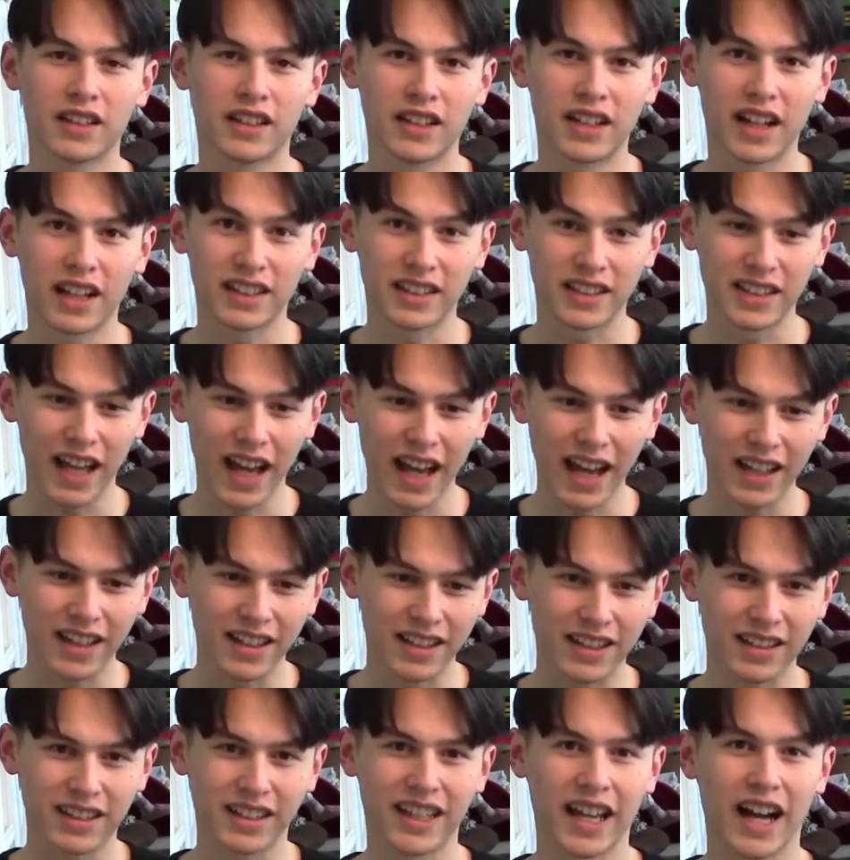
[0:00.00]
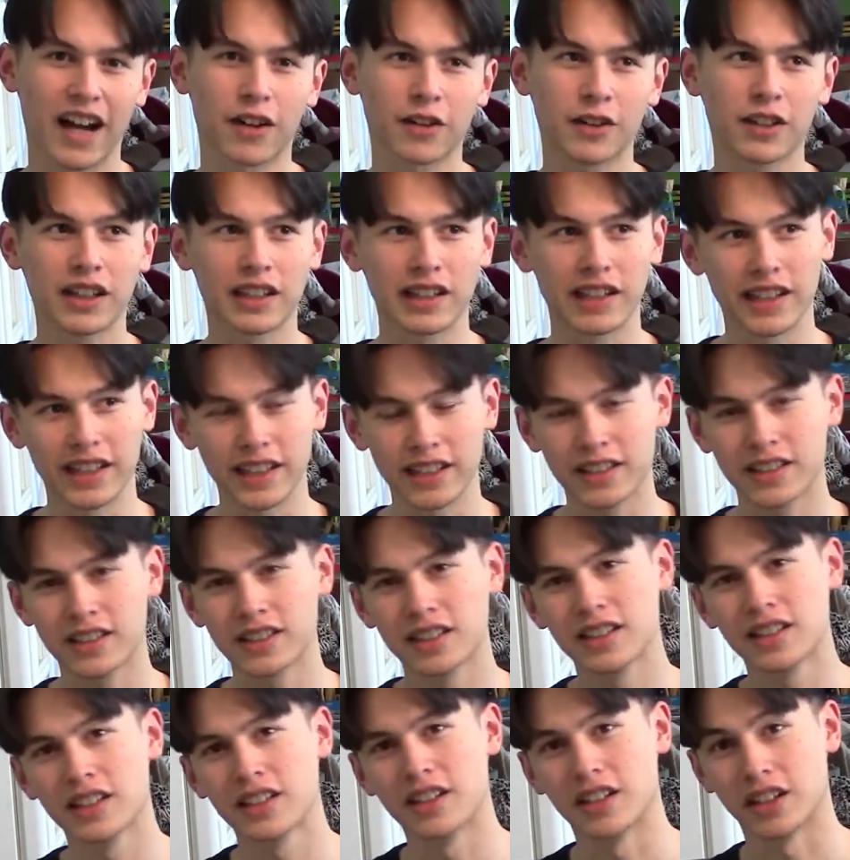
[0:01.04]
then at the end calculate
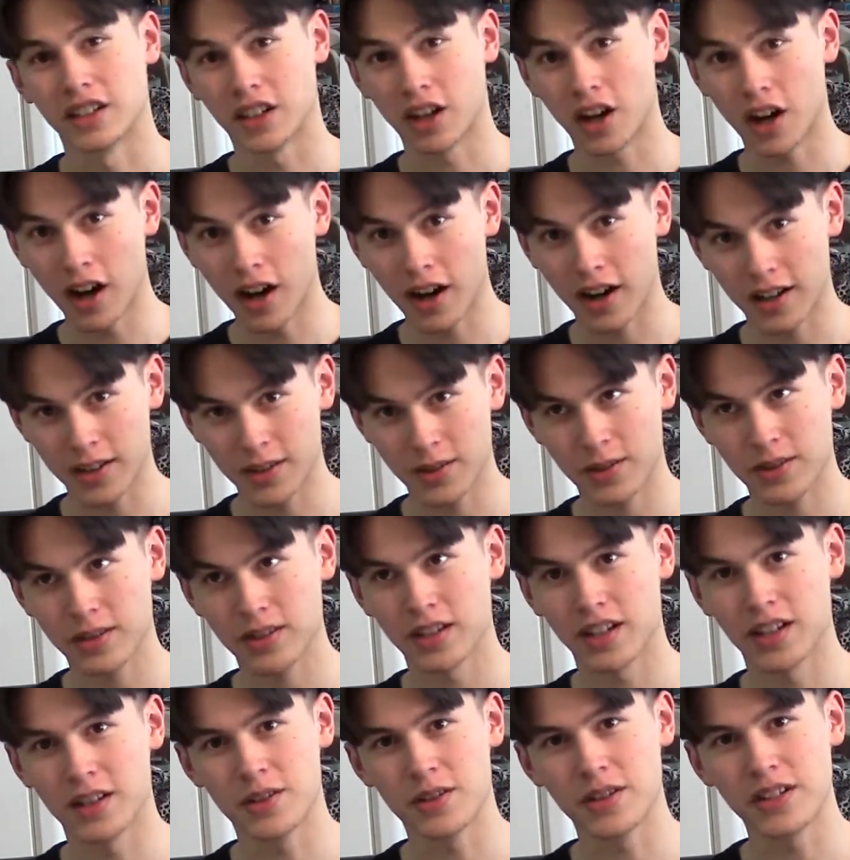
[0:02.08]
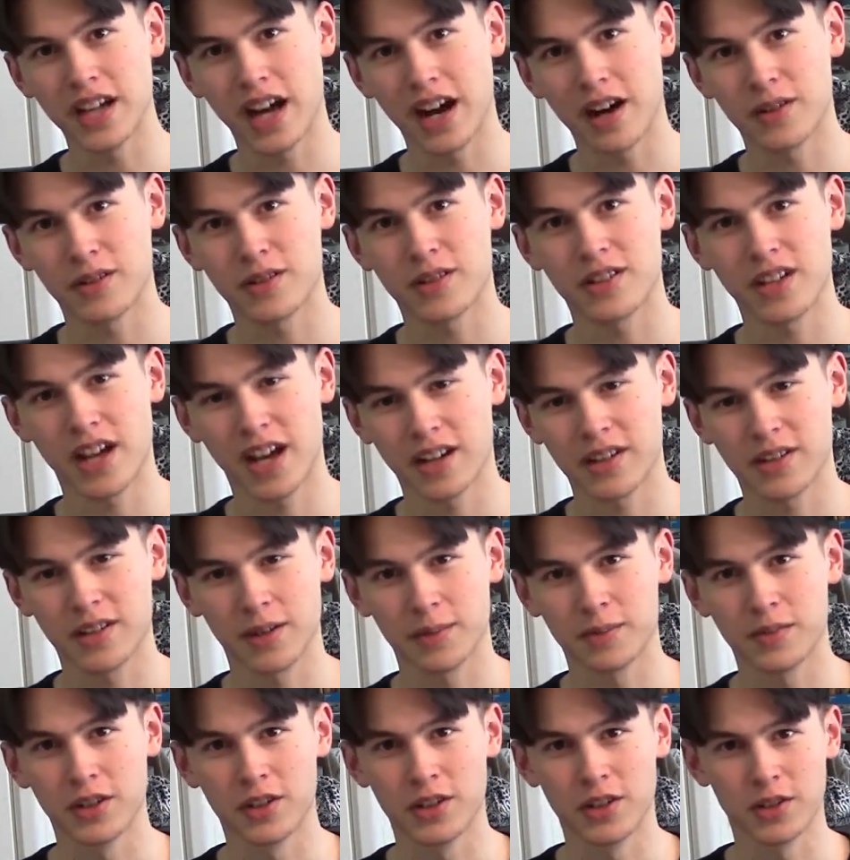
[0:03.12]
the cost and see how it stacks
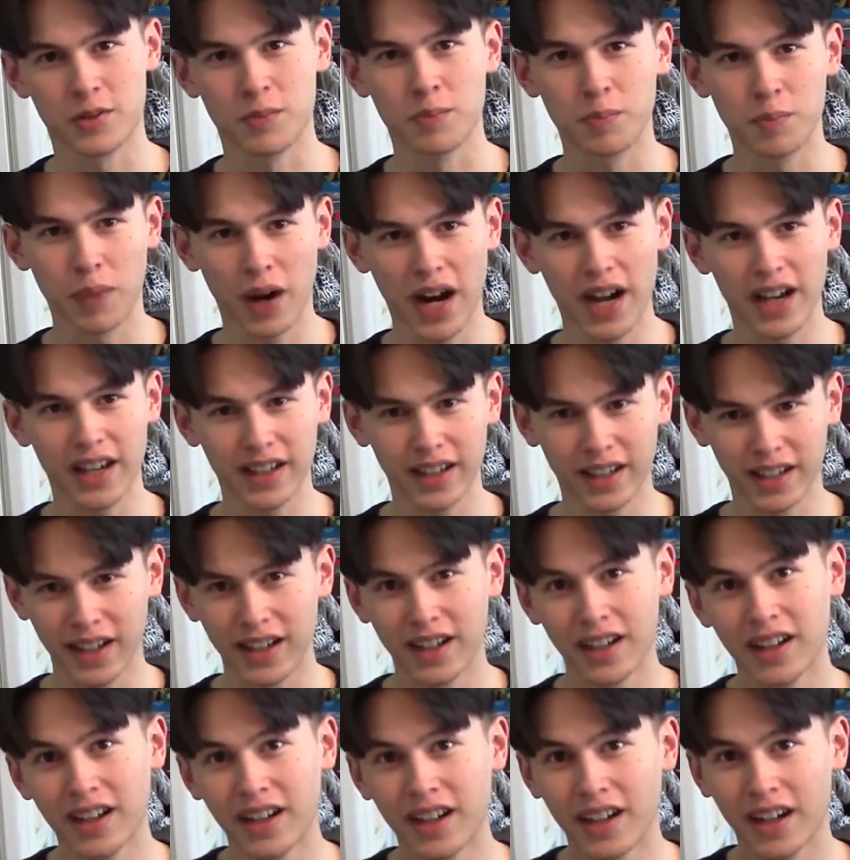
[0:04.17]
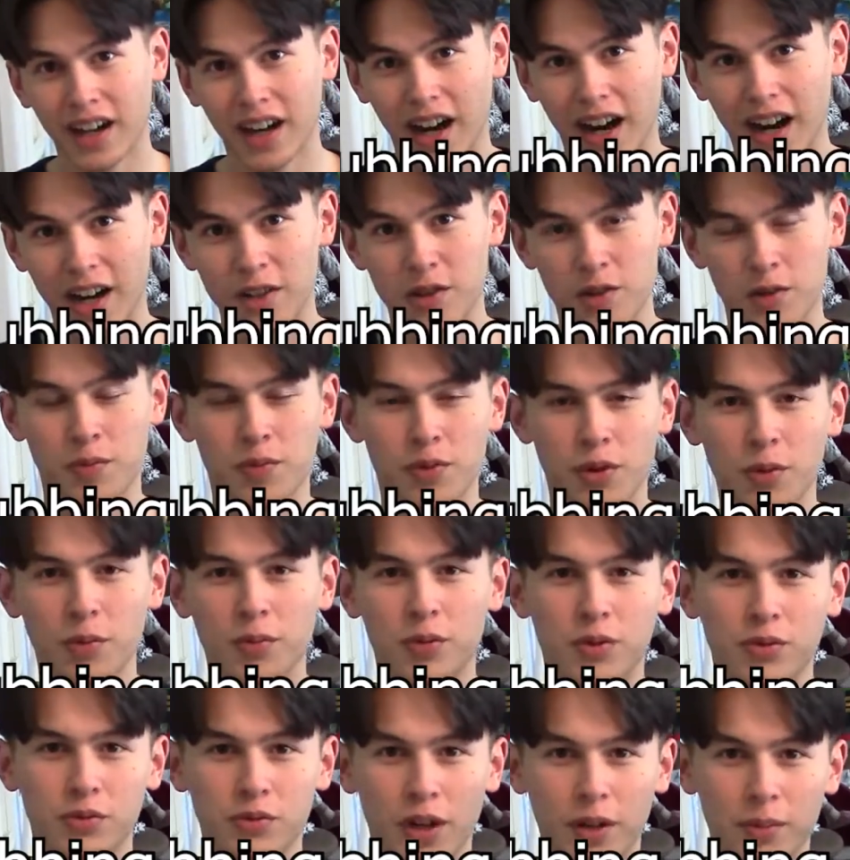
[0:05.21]
up to just buying
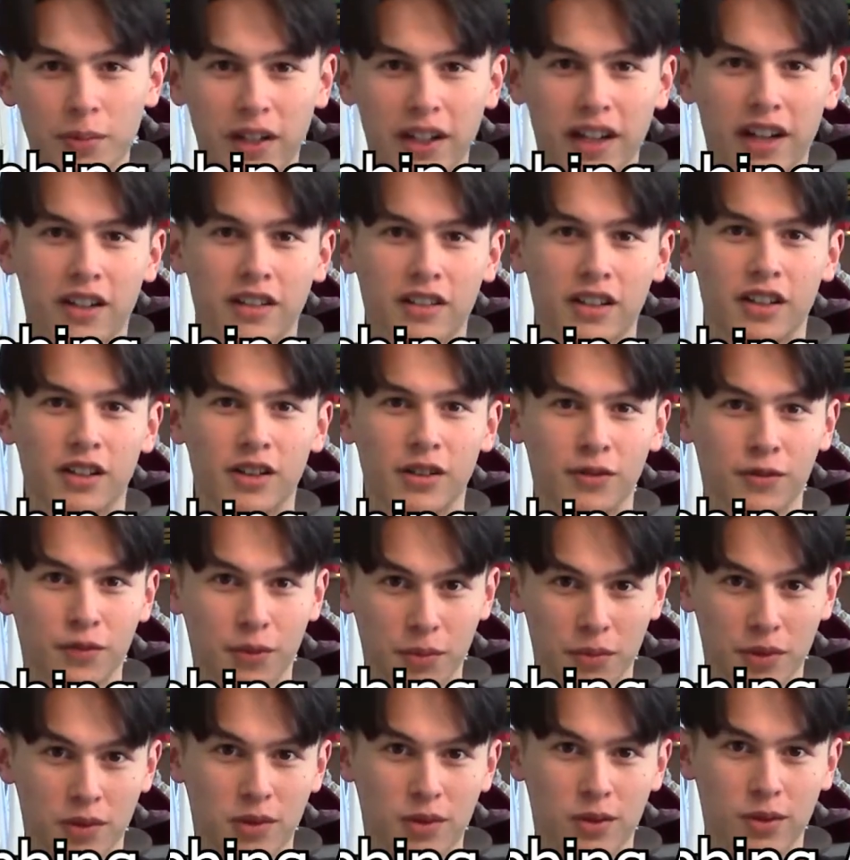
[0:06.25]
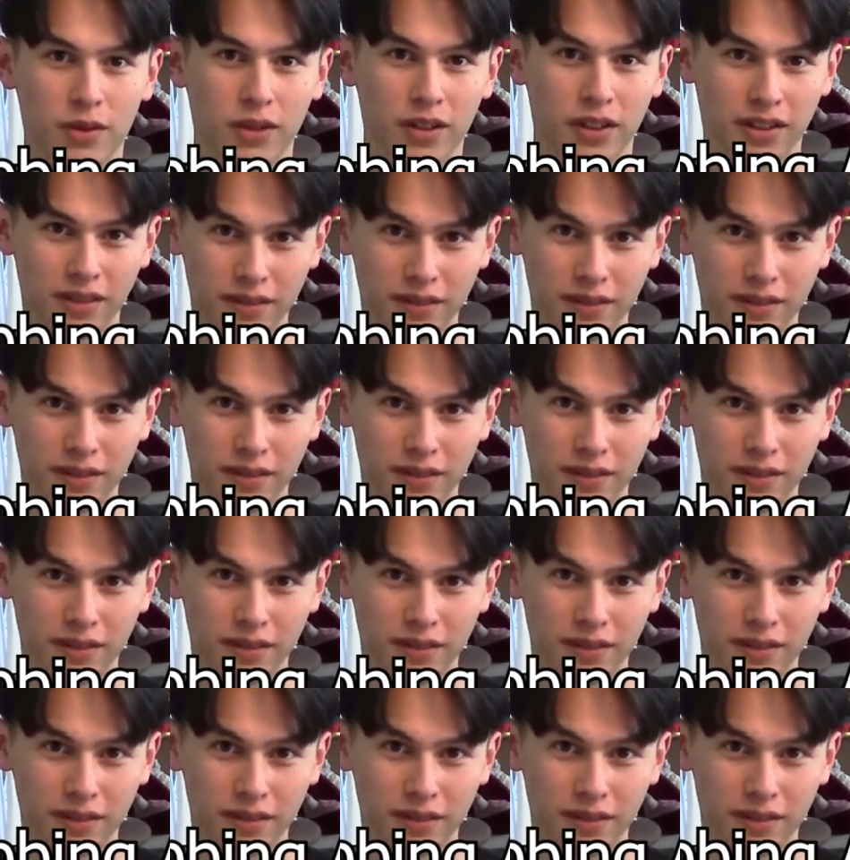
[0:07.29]
isopropyl rubbing alcohol from the store.